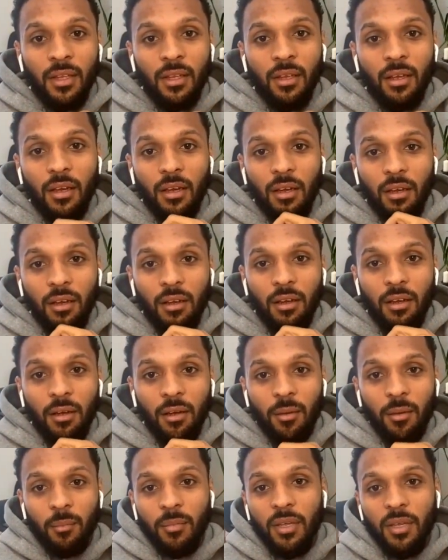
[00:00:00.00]

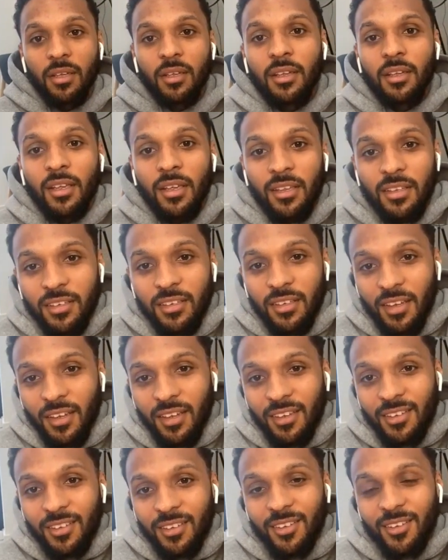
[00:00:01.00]
Yeah,
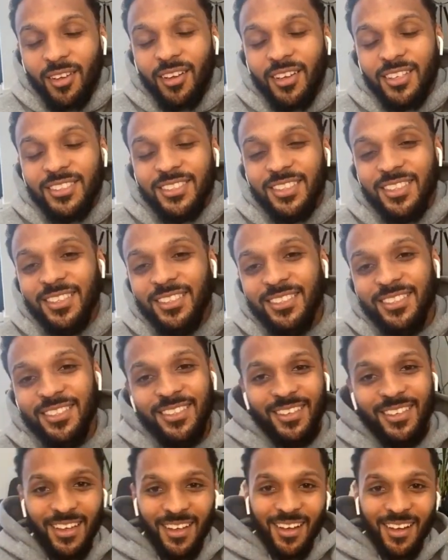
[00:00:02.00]
no, see, listen,
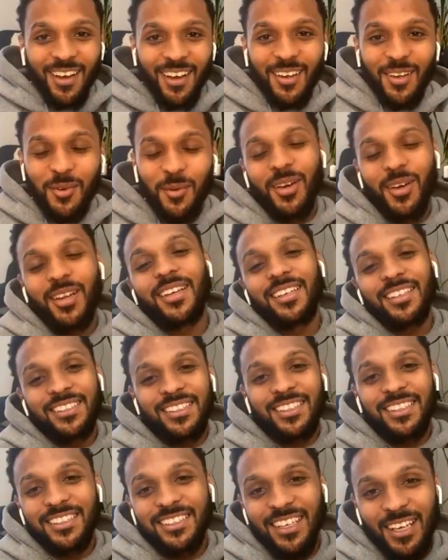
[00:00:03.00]
Adewale
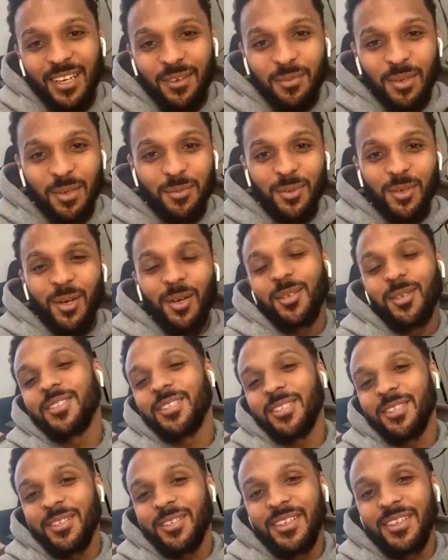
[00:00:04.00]
is telling people go to
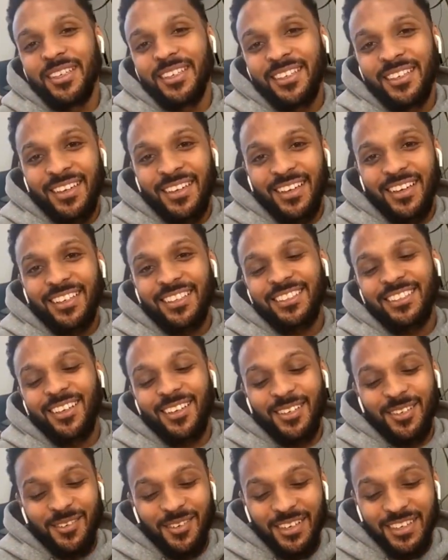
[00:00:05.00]
uni and
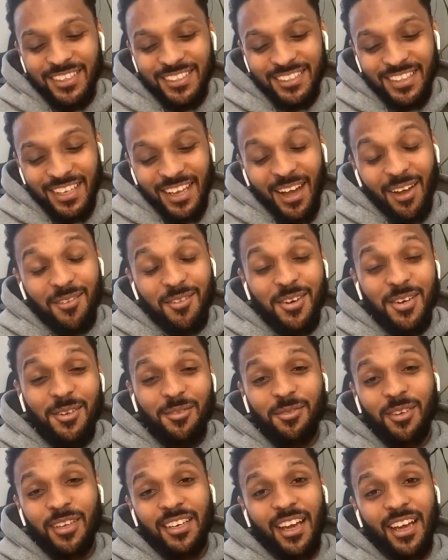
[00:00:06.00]
study real estate. I really
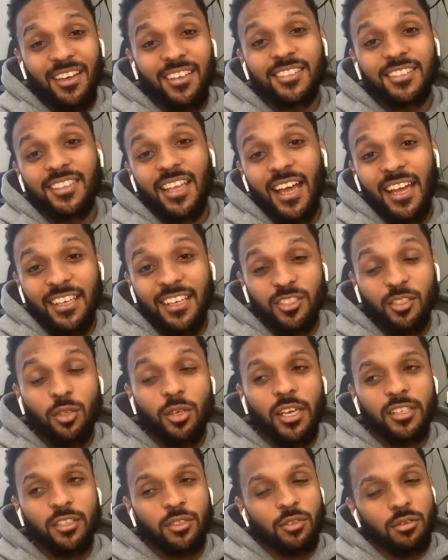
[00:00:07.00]
think that is
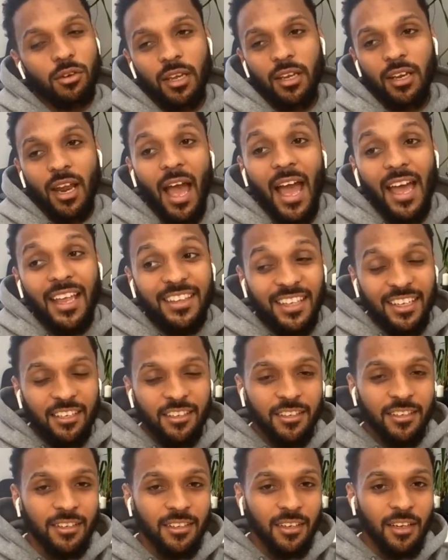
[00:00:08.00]
great. Like, I
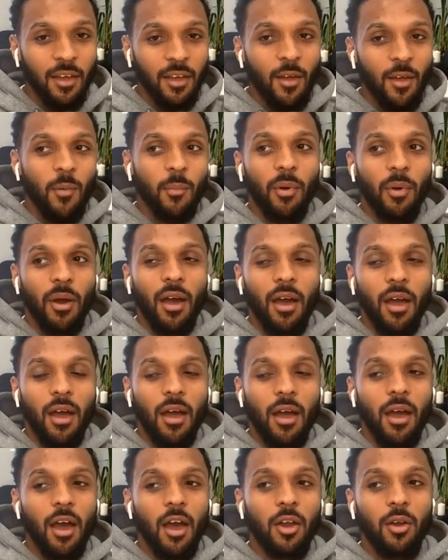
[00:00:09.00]
didn't, but
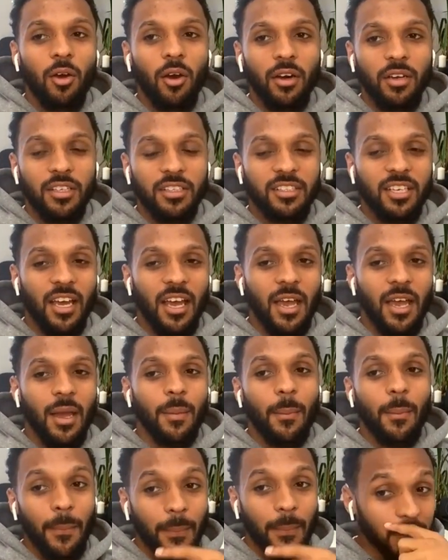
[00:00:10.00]
a lot of the
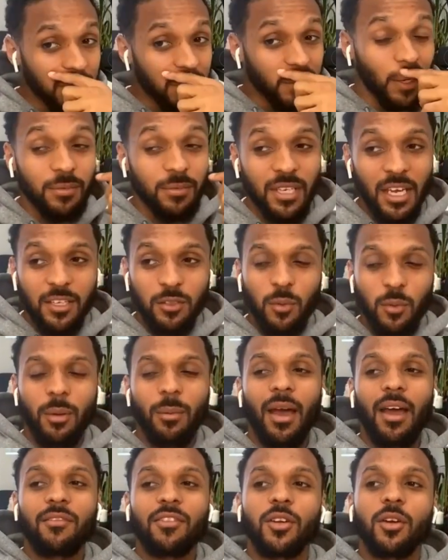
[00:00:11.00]
time, sometimes when I'm
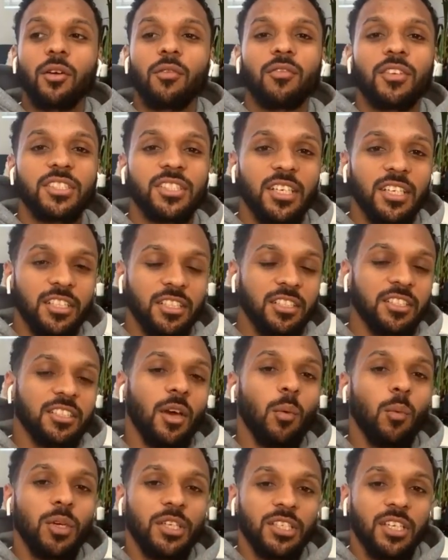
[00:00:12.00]
having conversations, I
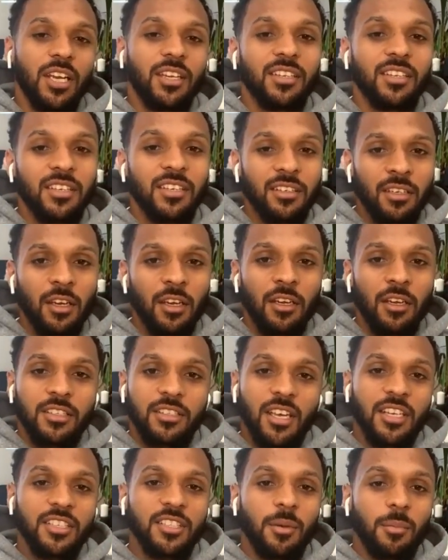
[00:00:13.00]
wish I did.
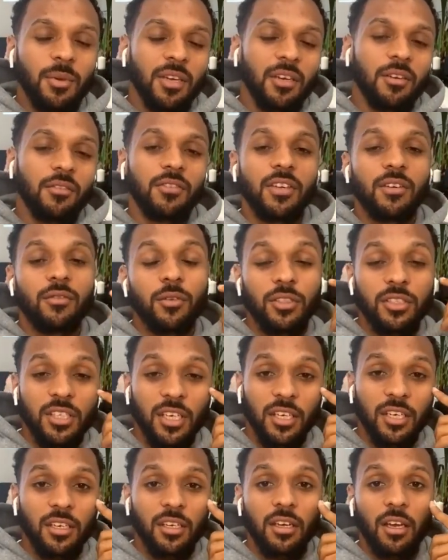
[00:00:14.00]
So it's a bit of give or
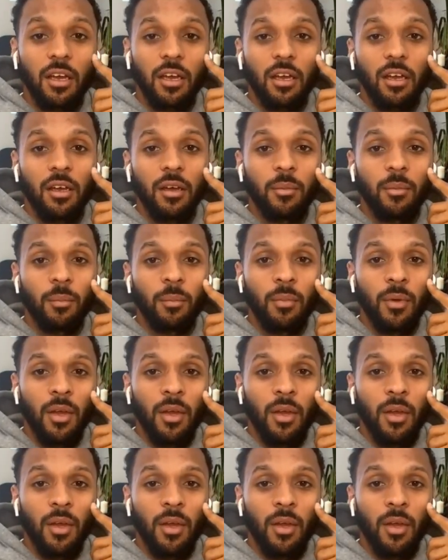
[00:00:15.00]
take. But